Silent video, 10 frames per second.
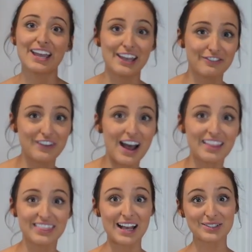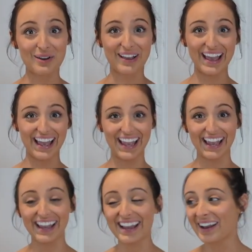If not, that's
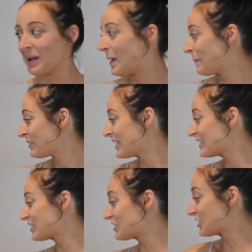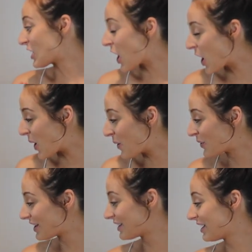okay.
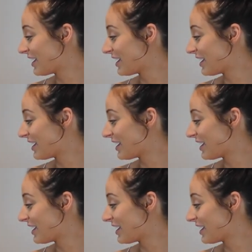So,